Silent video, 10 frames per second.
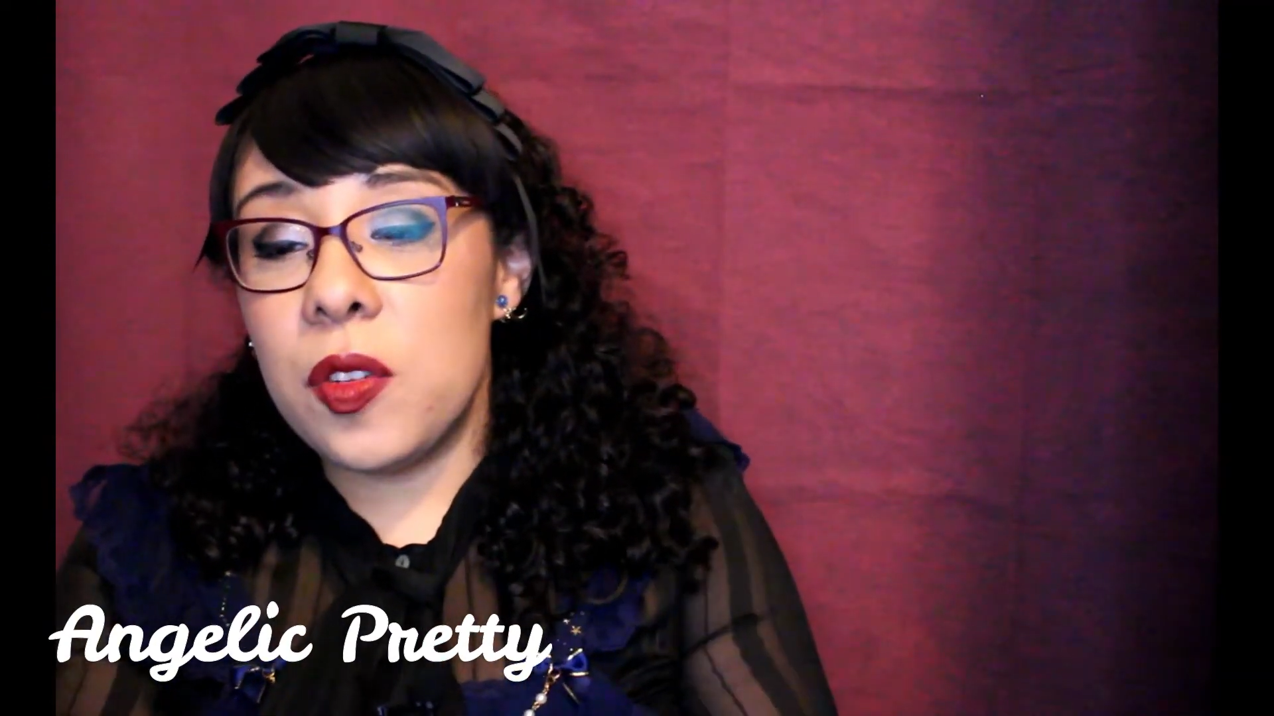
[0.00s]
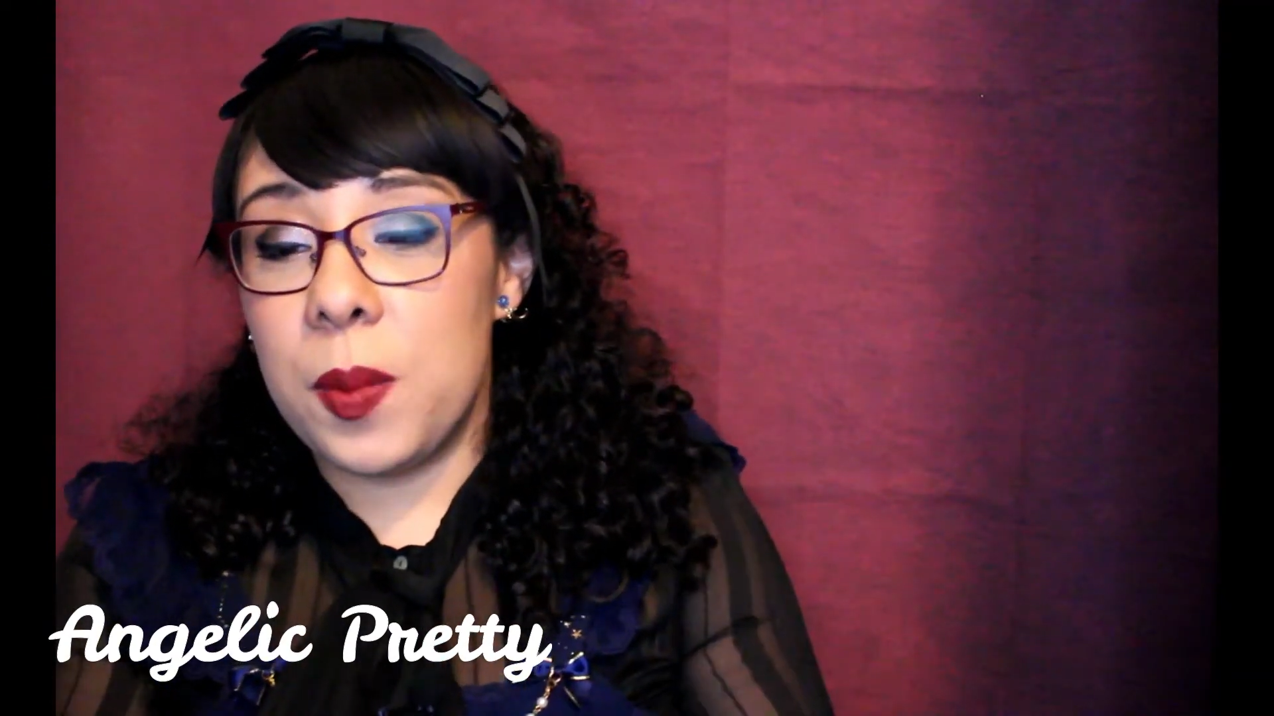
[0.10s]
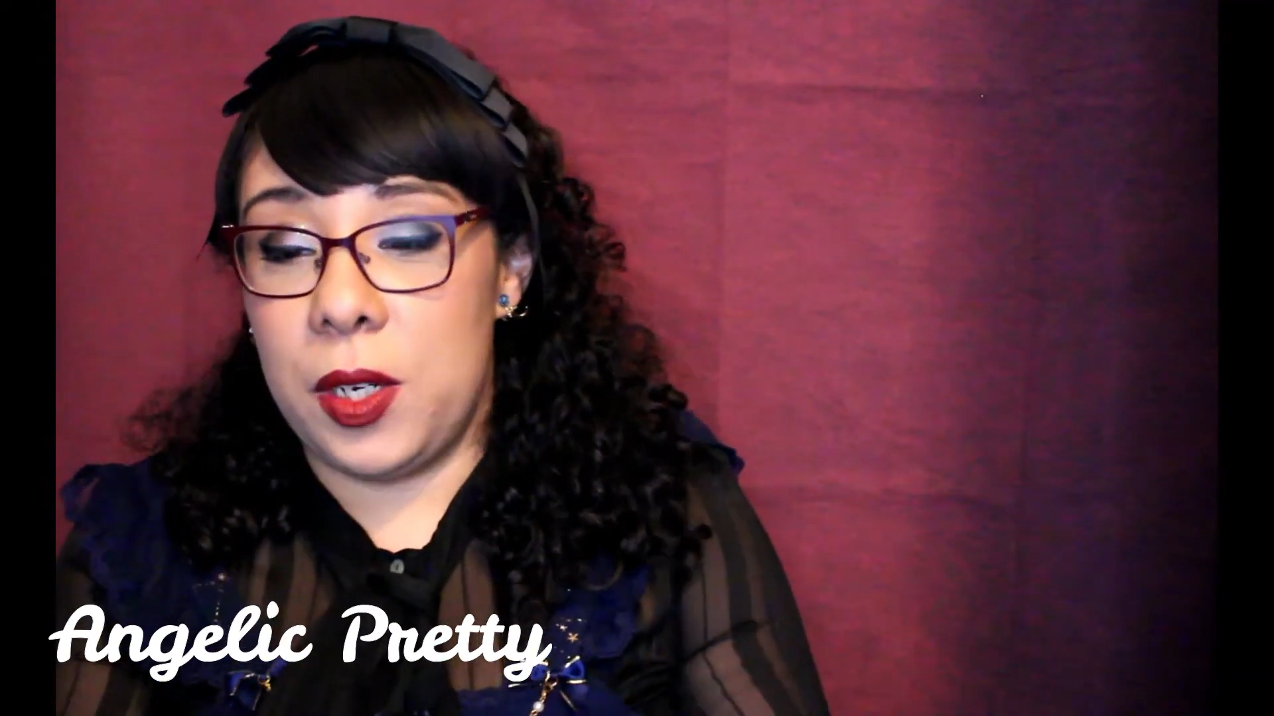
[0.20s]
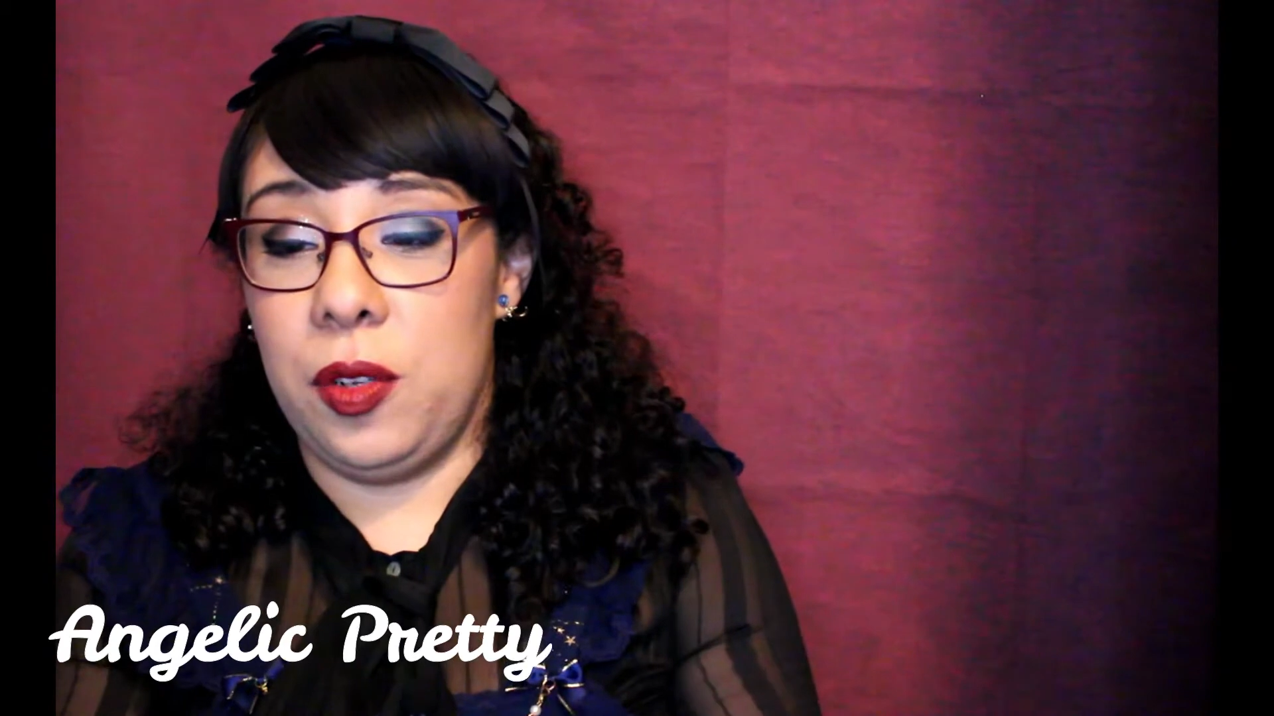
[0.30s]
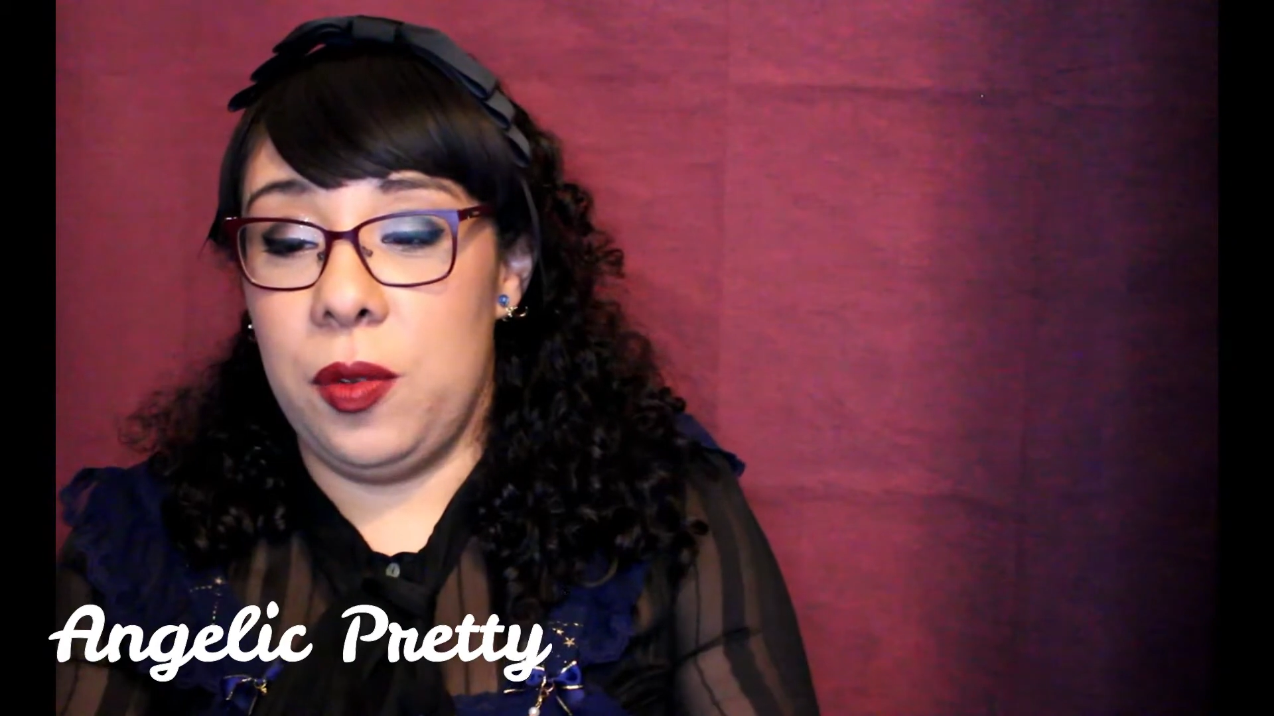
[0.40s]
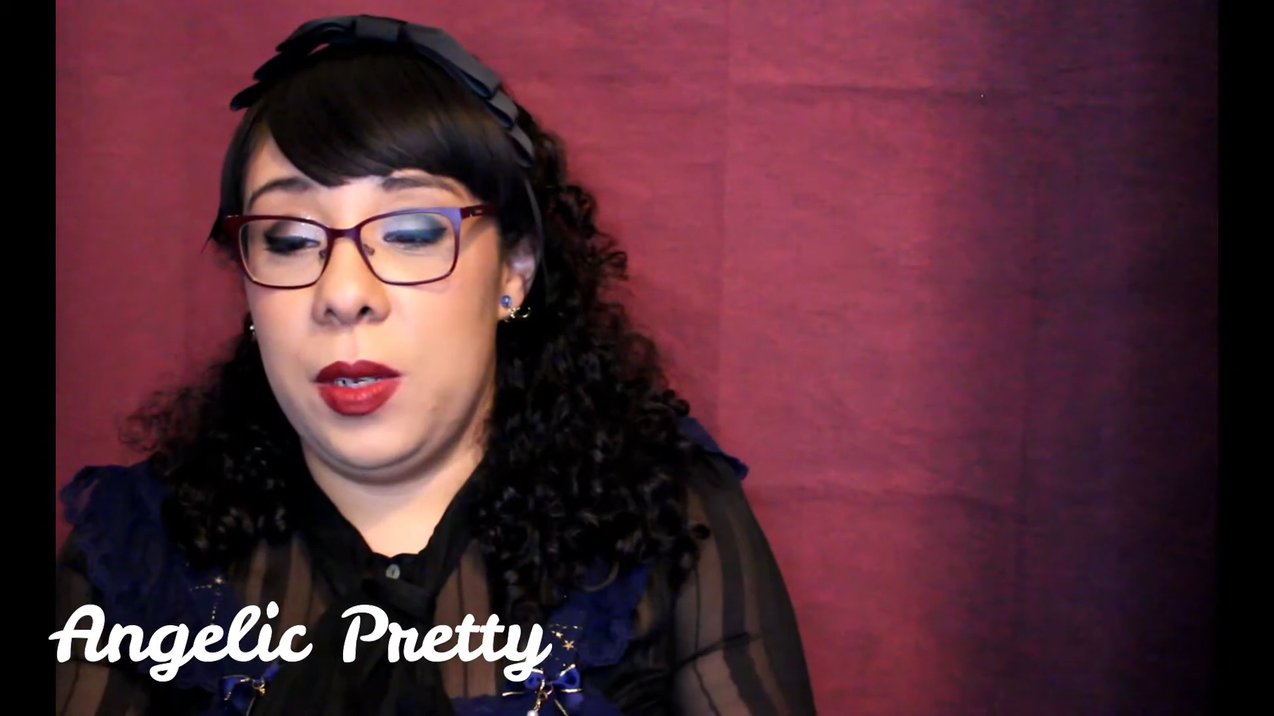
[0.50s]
special